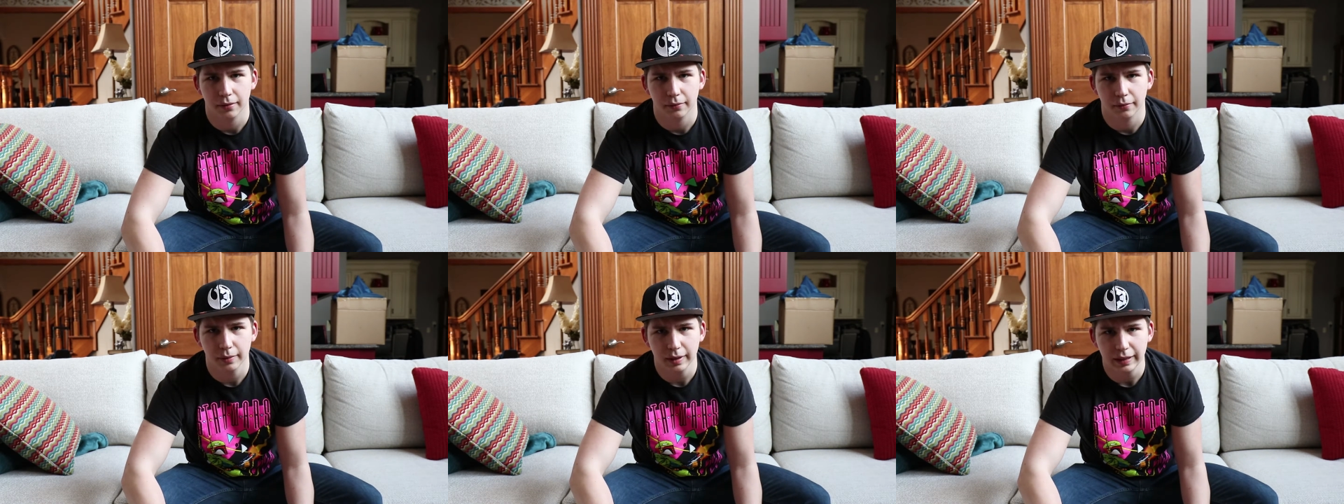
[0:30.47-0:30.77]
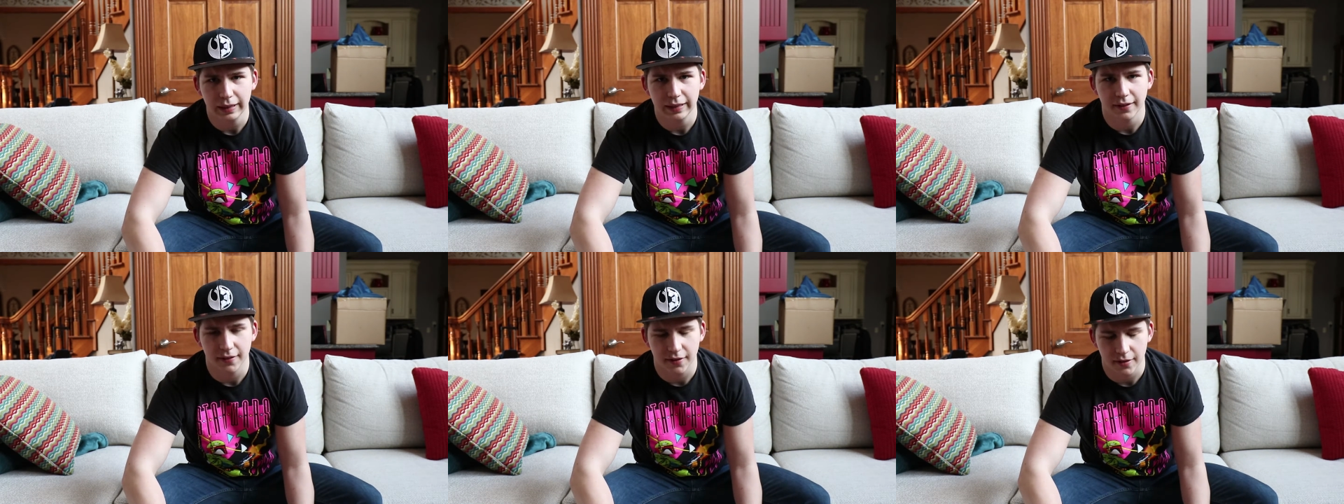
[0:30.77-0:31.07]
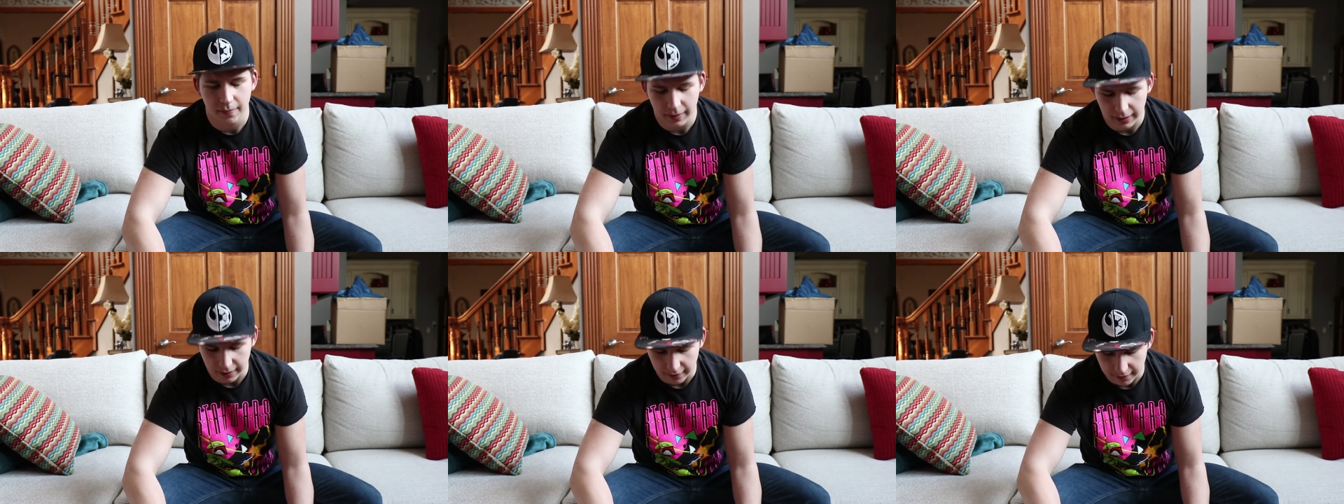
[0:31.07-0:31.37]
Really, that's
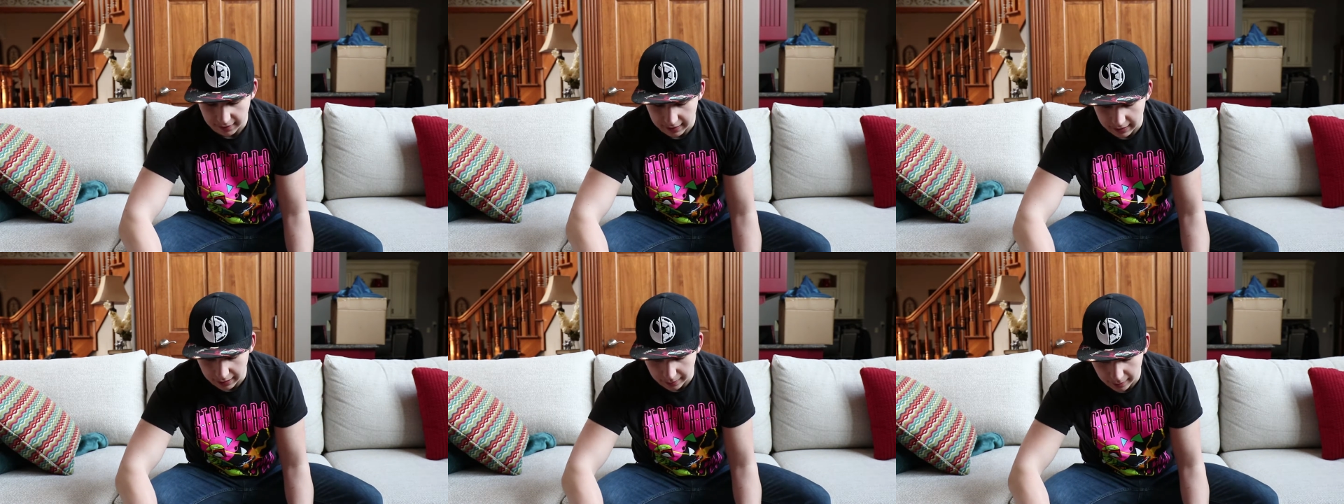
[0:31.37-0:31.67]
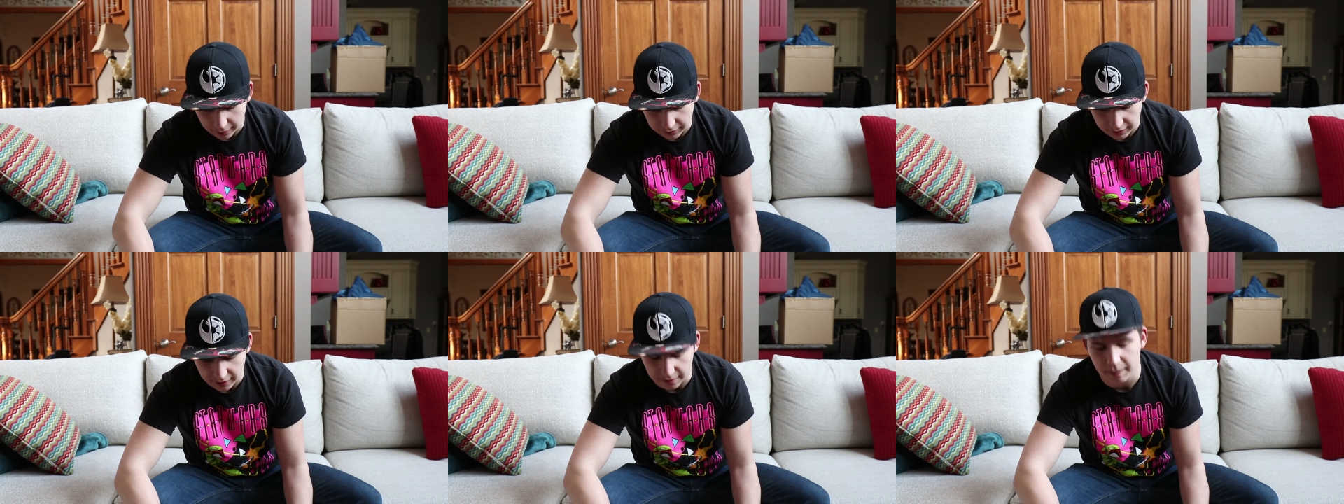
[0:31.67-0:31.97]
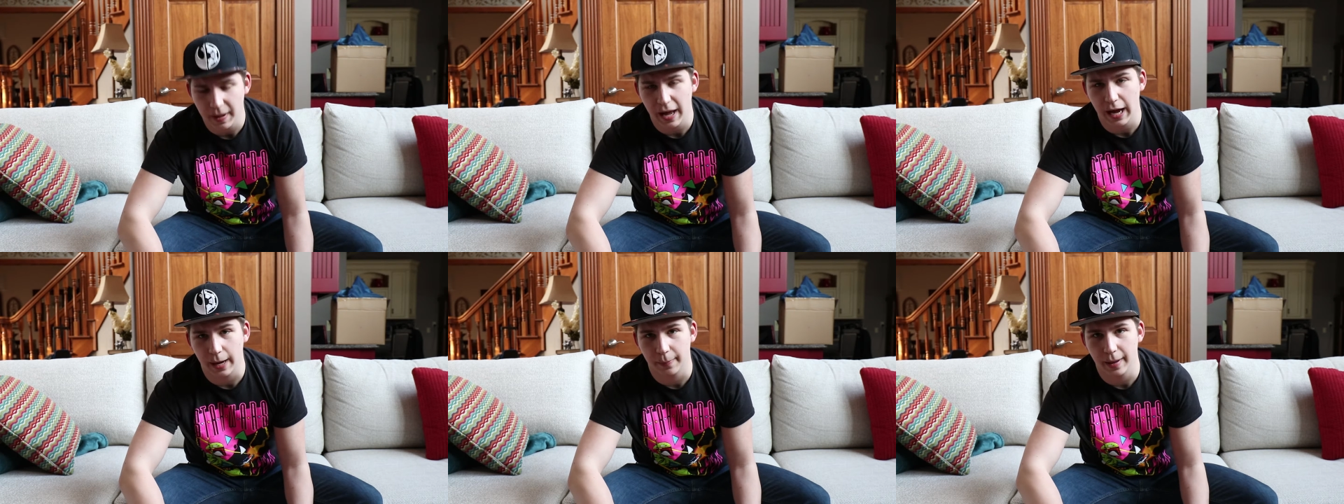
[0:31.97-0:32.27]
the biggest thing about this
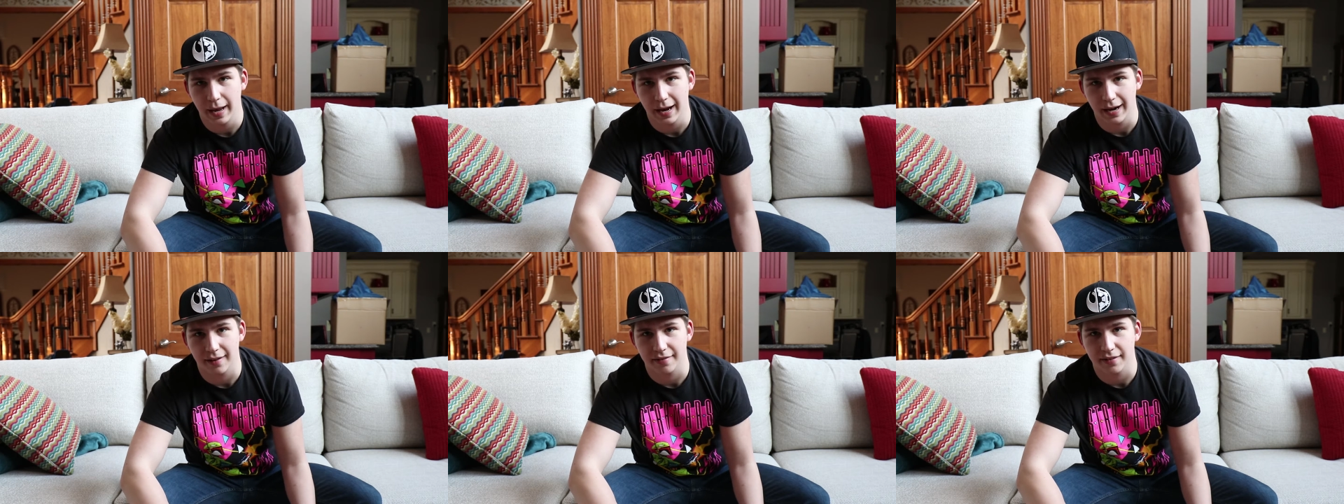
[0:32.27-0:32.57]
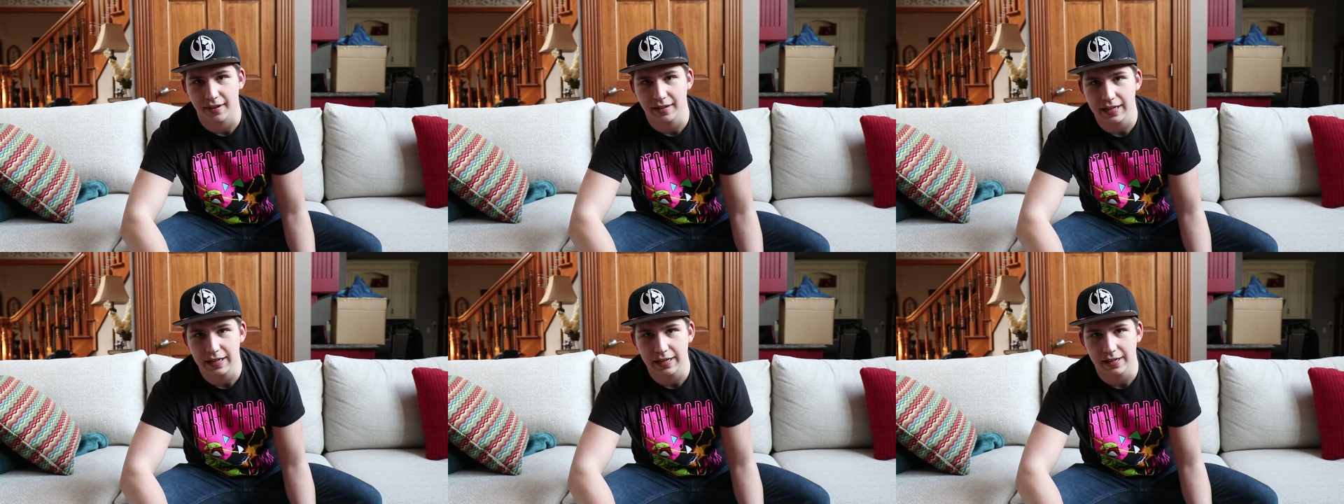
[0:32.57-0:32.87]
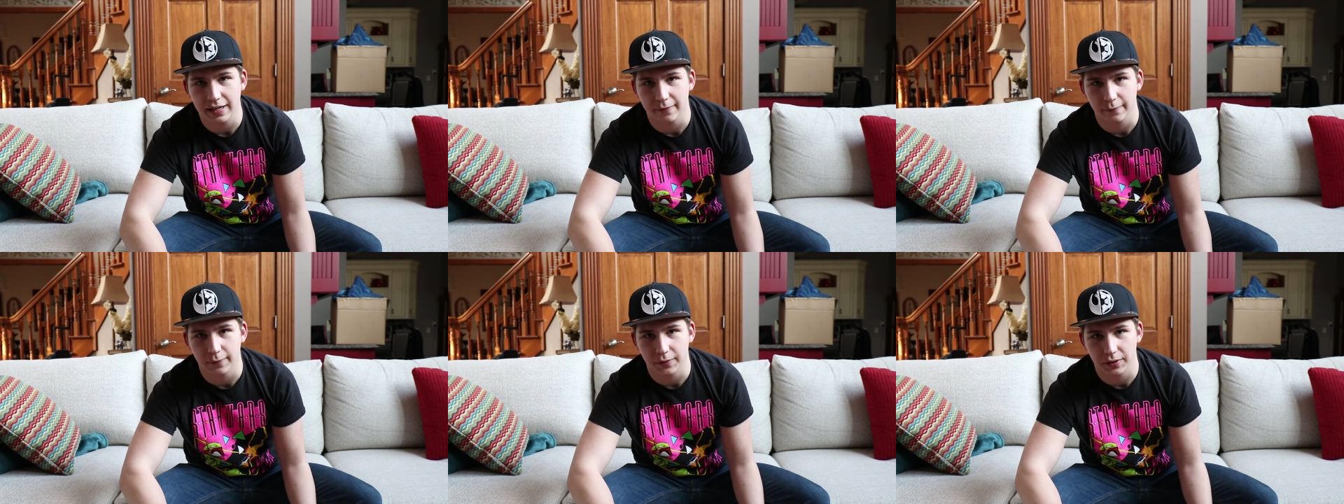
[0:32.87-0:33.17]
backpack is I needed
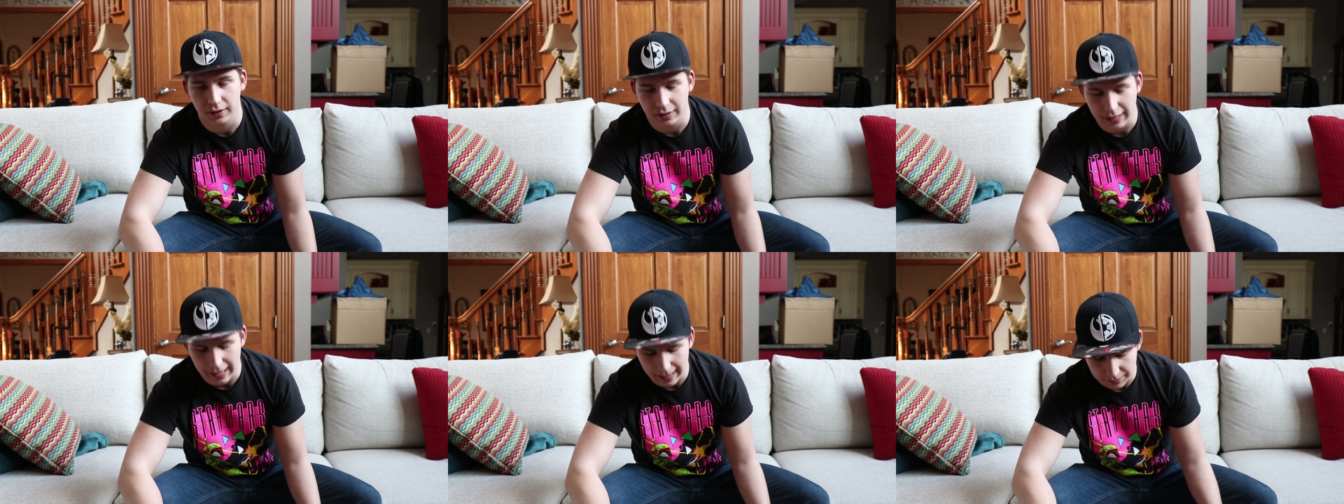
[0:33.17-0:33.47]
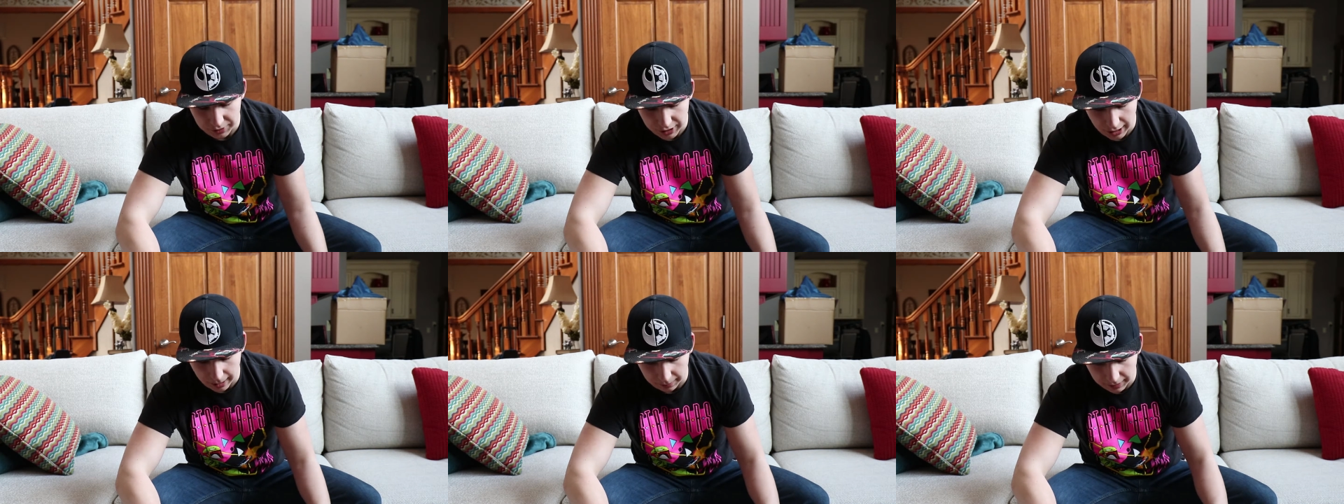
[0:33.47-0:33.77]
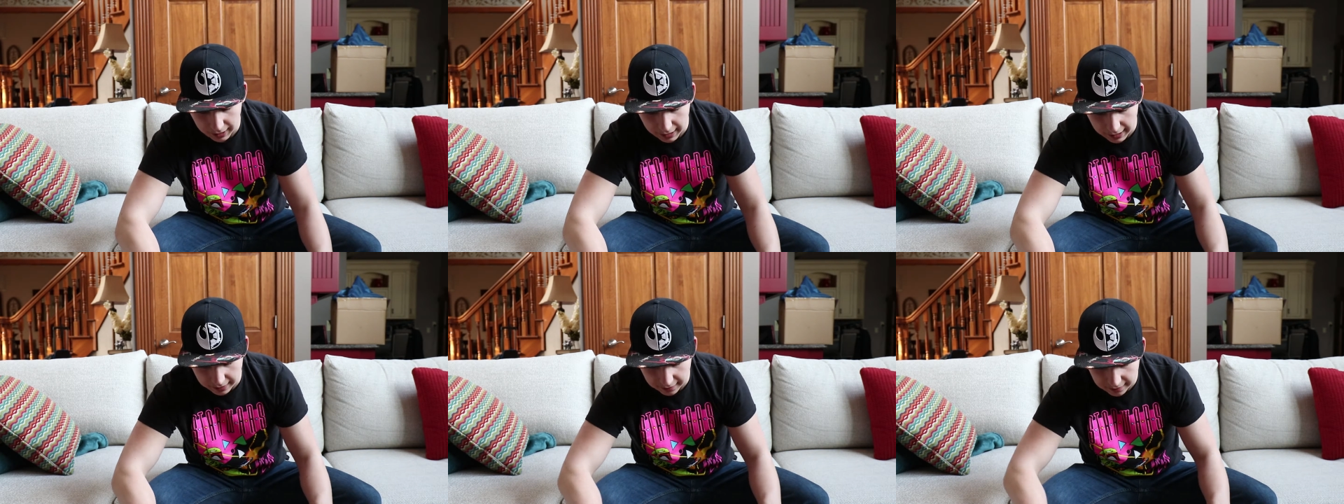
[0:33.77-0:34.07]
it for the laptop
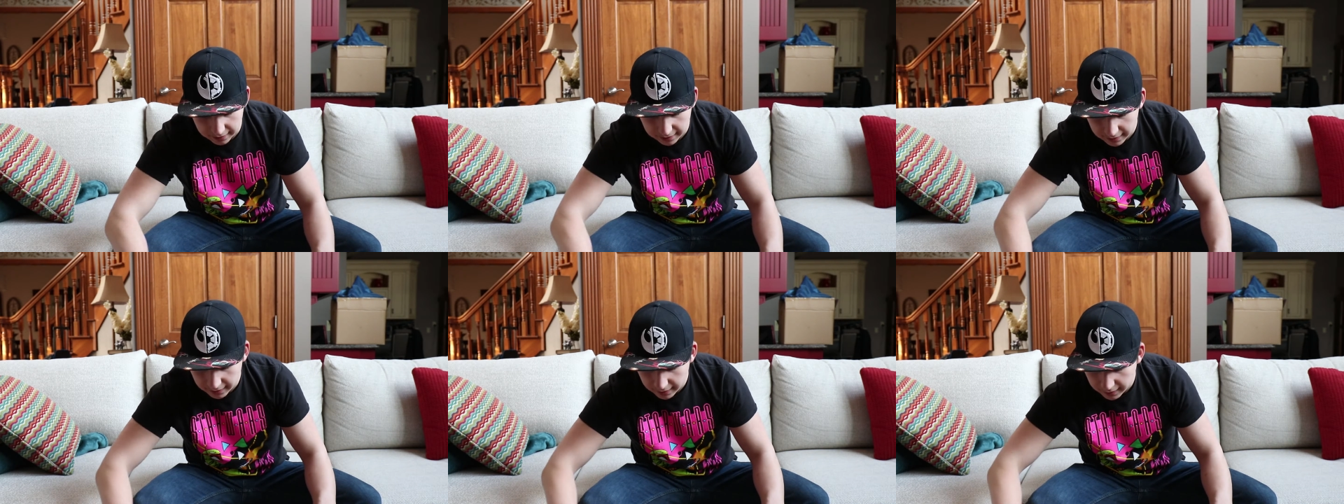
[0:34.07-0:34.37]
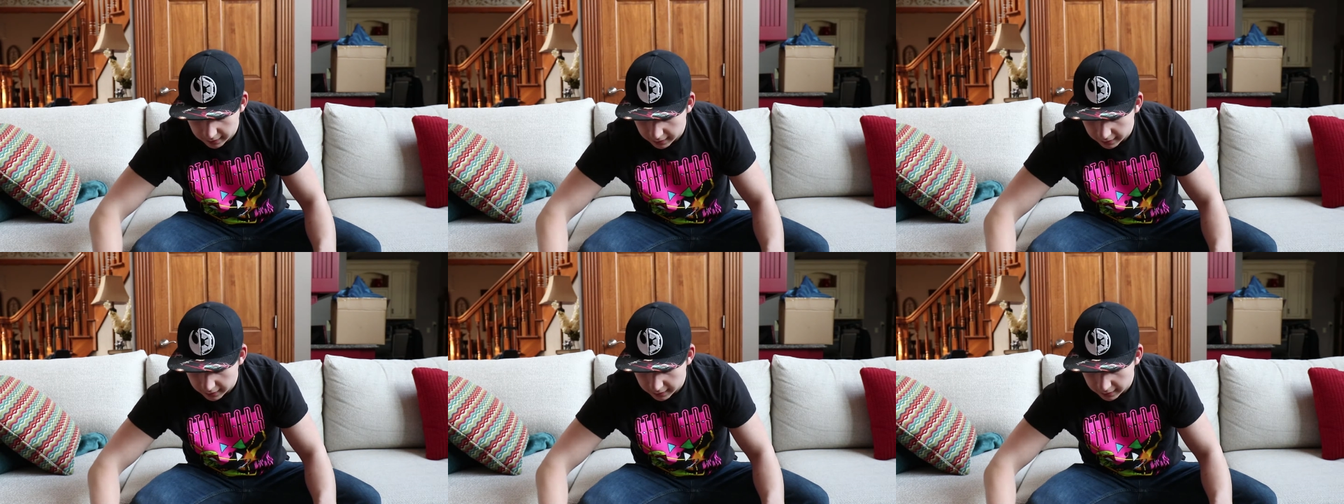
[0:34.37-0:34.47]
case.